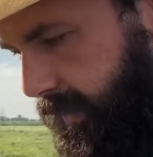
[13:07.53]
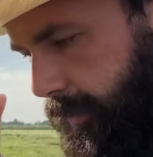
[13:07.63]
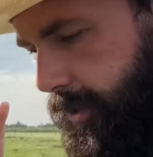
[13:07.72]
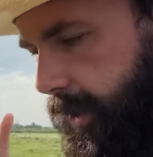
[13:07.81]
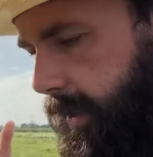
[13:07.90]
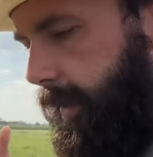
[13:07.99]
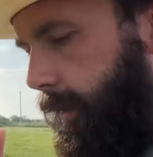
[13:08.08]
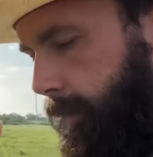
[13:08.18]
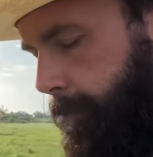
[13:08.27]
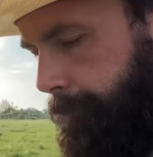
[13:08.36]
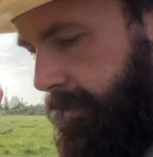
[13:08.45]
she
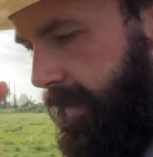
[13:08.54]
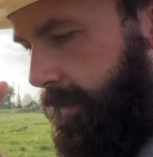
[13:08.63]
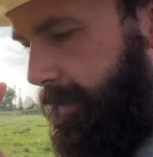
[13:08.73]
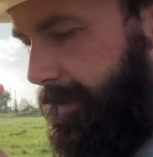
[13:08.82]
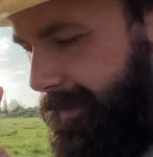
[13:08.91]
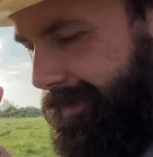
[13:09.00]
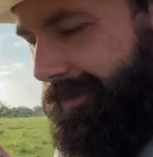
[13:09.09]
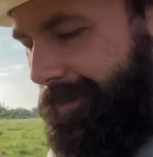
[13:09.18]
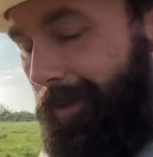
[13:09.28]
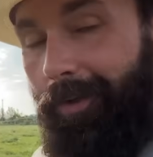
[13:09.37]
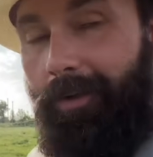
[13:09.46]

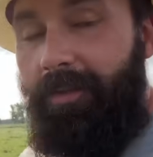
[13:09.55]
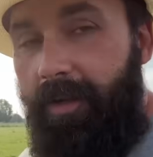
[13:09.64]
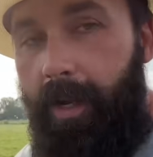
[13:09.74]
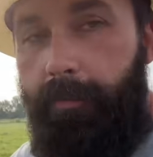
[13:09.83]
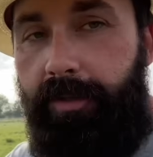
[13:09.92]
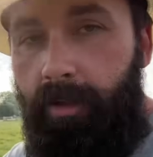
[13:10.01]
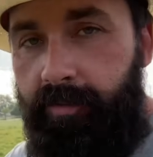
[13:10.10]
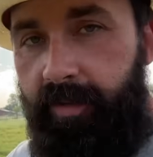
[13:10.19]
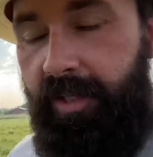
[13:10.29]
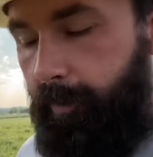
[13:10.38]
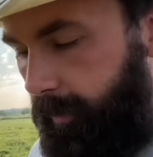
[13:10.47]
learned that I was on
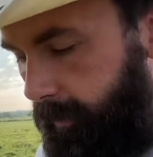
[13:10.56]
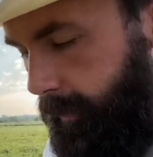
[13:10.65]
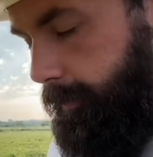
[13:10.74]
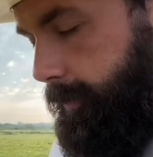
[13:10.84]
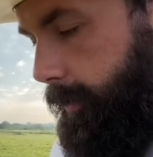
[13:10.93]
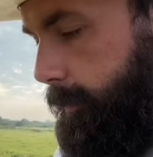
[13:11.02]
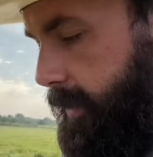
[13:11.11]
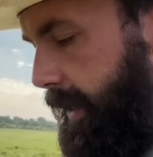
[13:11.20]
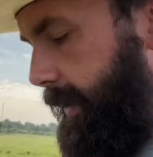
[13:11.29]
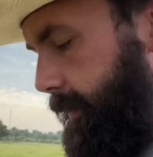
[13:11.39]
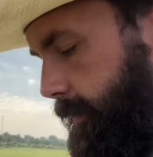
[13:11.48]
Facebook and YouTube and
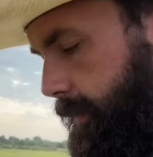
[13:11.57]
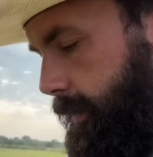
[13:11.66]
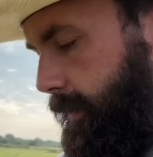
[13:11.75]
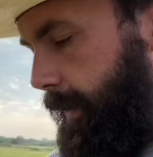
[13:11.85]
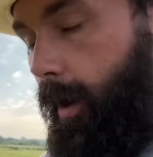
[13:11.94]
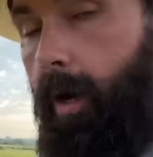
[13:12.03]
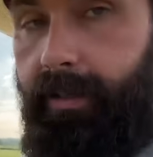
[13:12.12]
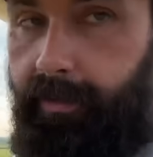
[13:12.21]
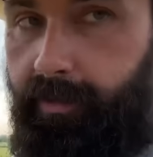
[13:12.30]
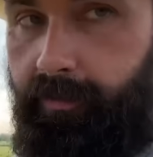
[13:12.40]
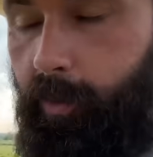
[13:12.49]
had an
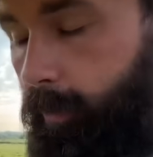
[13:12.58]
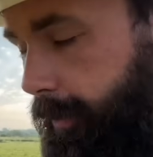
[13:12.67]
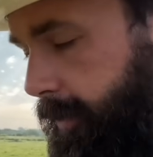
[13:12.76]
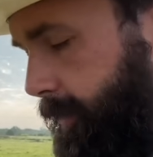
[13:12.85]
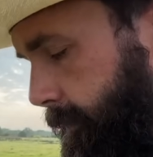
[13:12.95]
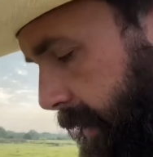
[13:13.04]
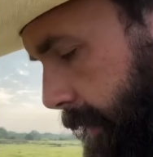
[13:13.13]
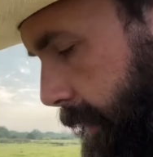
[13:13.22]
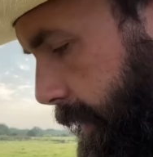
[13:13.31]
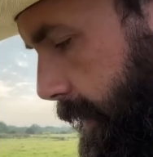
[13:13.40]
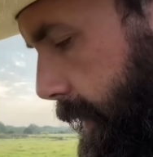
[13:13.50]
audience, of course.
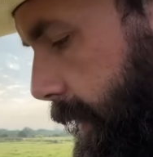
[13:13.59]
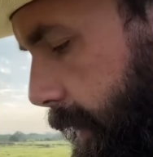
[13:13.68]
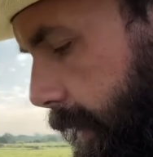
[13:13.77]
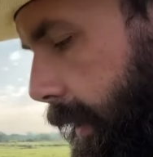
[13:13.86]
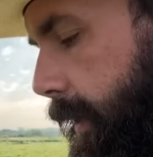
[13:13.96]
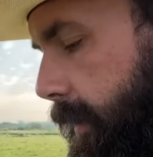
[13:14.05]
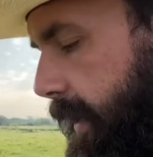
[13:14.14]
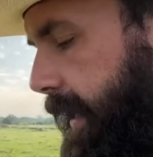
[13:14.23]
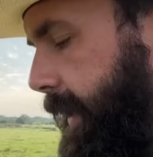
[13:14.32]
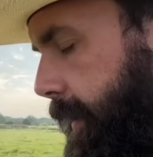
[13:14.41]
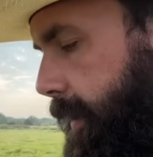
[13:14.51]

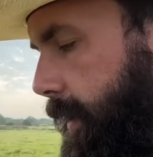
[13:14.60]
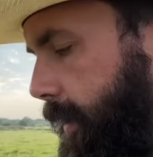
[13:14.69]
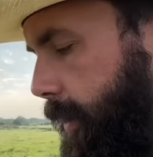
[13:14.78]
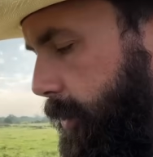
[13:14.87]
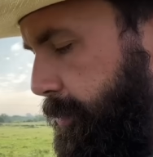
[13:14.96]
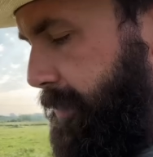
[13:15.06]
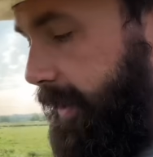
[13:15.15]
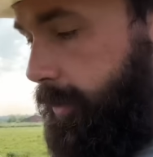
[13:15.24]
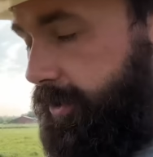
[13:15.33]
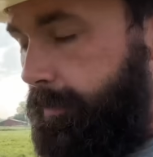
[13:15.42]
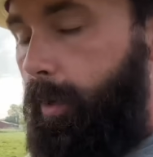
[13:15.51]
And big
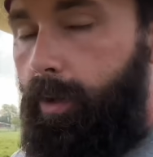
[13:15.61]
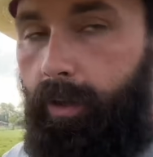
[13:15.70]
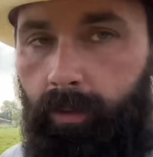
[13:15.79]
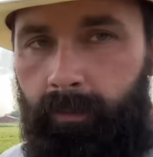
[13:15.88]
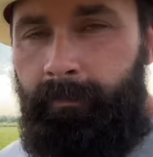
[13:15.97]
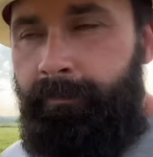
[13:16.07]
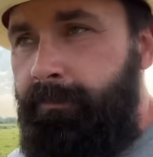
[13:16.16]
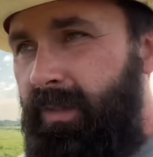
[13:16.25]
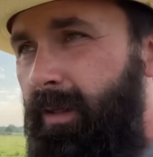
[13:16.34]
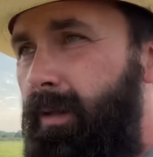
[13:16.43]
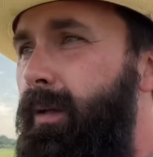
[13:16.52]
or small,
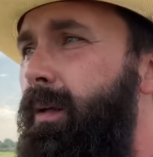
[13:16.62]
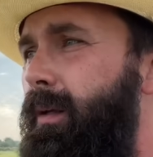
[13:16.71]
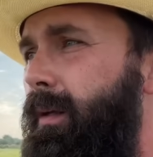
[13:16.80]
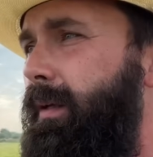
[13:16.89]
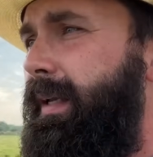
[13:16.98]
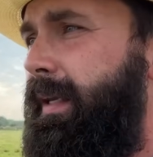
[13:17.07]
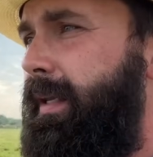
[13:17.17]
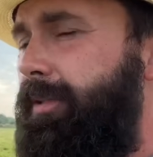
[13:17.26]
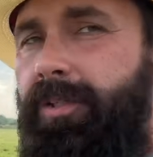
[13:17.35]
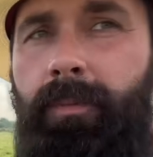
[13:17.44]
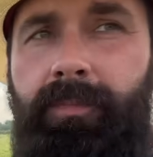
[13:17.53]
it is
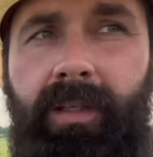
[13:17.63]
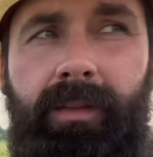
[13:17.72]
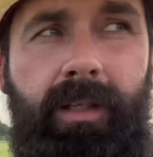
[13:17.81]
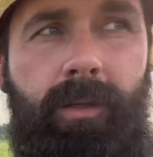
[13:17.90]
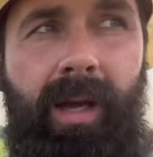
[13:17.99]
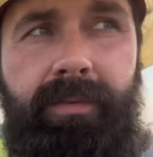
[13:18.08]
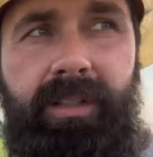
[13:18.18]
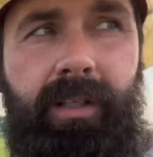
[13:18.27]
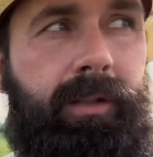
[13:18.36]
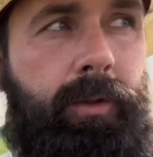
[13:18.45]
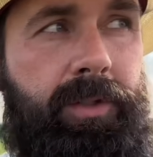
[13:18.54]
something that you have to
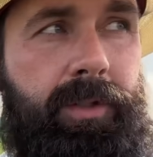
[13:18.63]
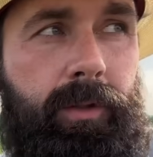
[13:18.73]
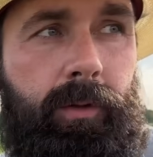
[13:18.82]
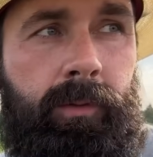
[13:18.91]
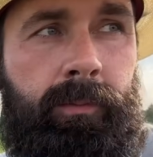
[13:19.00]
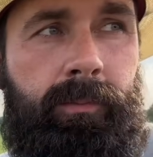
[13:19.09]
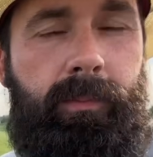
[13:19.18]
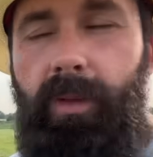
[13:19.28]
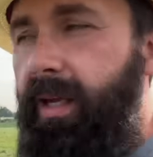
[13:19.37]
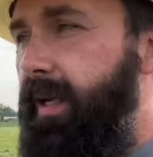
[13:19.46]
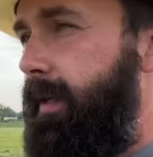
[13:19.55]
get used to.
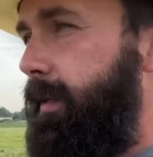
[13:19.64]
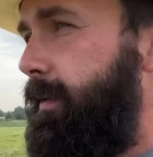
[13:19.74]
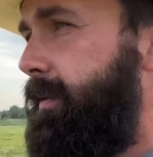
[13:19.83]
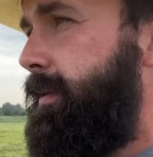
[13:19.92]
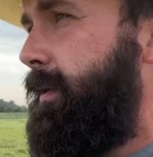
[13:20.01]
And